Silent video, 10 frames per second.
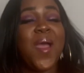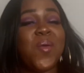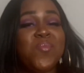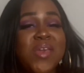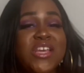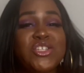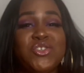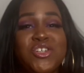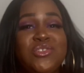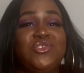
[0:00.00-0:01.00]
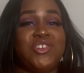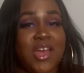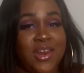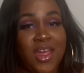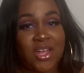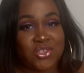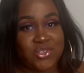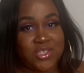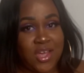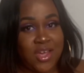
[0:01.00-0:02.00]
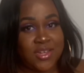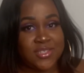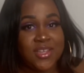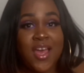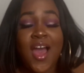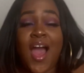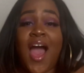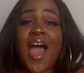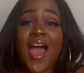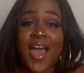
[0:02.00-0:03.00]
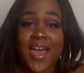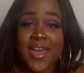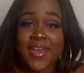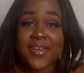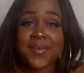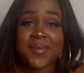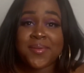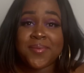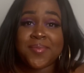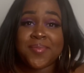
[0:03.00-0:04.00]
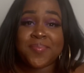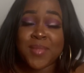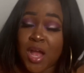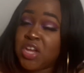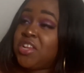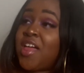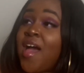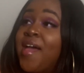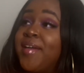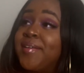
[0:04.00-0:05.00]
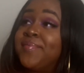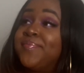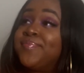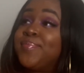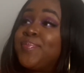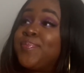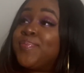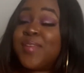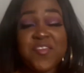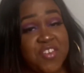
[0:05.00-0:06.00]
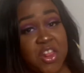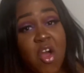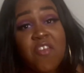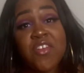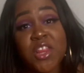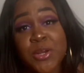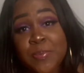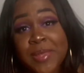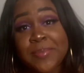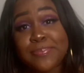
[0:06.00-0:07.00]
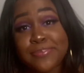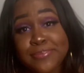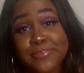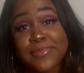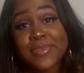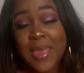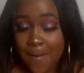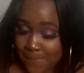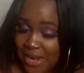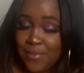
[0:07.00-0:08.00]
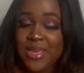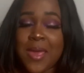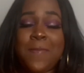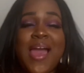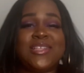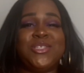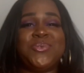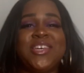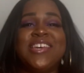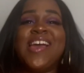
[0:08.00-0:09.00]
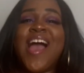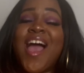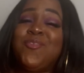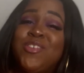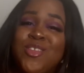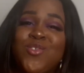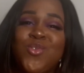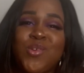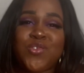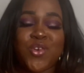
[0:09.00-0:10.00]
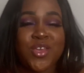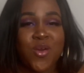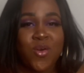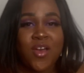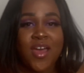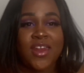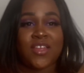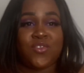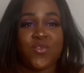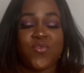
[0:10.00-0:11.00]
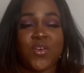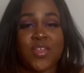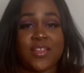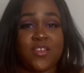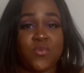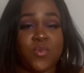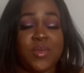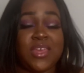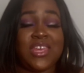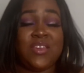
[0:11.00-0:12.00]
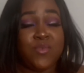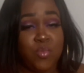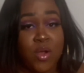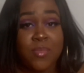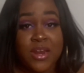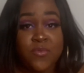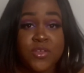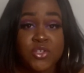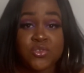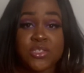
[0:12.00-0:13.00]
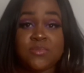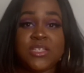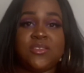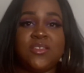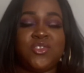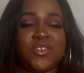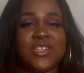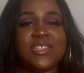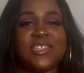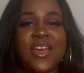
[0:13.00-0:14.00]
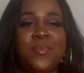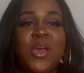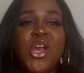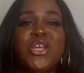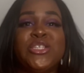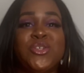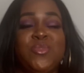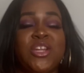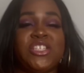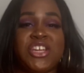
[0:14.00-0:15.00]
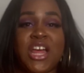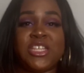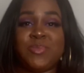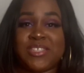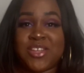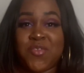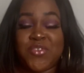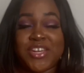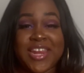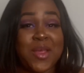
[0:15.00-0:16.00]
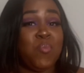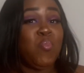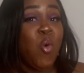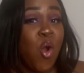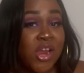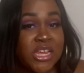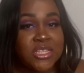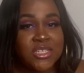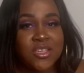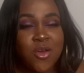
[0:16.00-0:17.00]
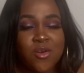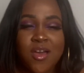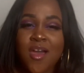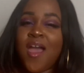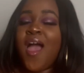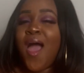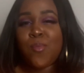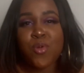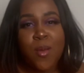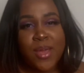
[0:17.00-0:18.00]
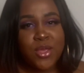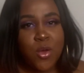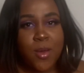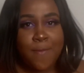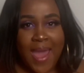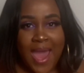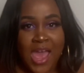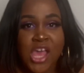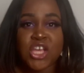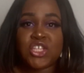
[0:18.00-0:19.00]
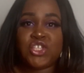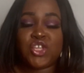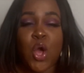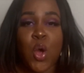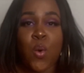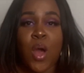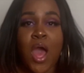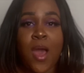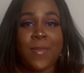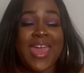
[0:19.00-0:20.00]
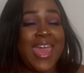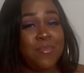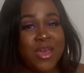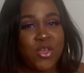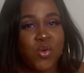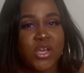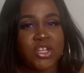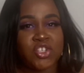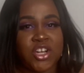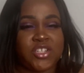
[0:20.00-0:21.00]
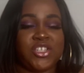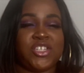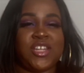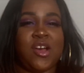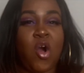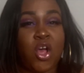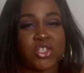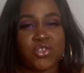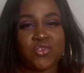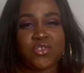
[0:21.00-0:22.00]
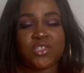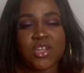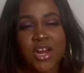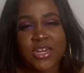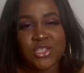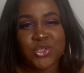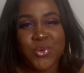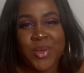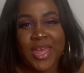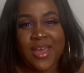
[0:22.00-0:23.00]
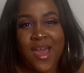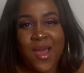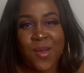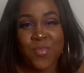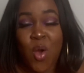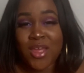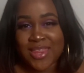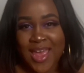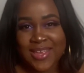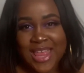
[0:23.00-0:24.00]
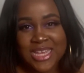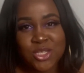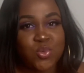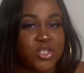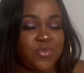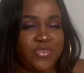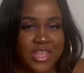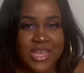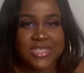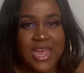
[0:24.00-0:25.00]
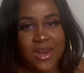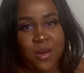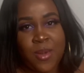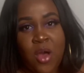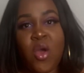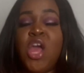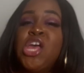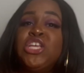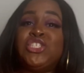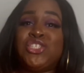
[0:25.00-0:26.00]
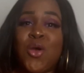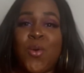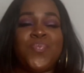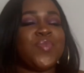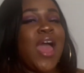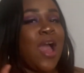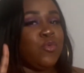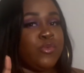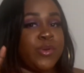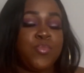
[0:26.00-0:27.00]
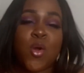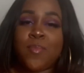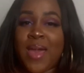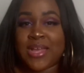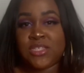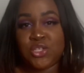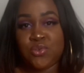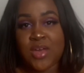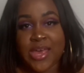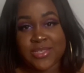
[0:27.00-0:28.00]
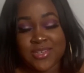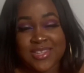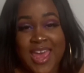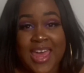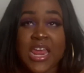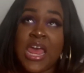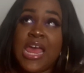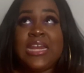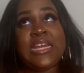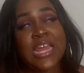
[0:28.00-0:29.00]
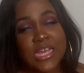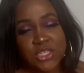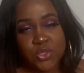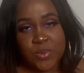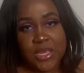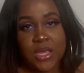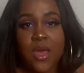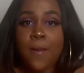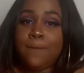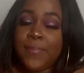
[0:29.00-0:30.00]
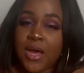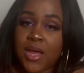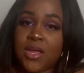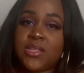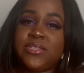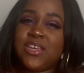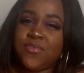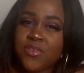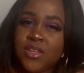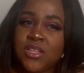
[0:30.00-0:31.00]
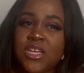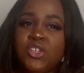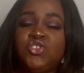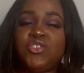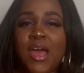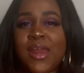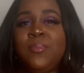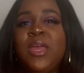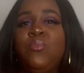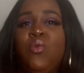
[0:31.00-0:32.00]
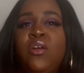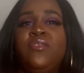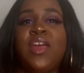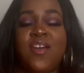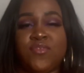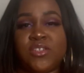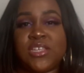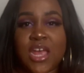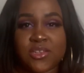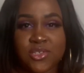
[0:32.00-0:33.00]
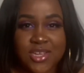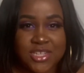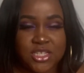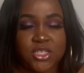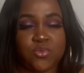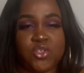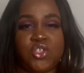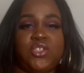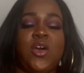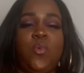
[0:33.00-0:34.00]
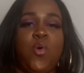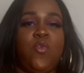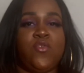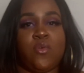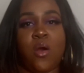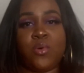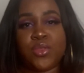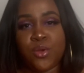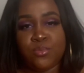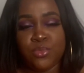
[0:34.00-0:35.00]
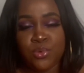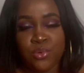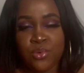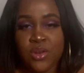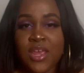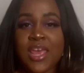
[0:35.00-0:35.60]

make sure you try to exercise. I'm not gonna lie, I fell off a little bit, but I'm gonna get back to it. I really do enjoy yoga, and I do feel that this will be even more beneficial to me during this time. So I'm gonna challenge myself for getting more into yoga. I brought my yoga mat, so and my yoga instructor that also started doing online classes, which I'm really excited about. So I will report back to you guys on that next week. But definitely try to make more of an effort to exercise, because it would just help overall with your mood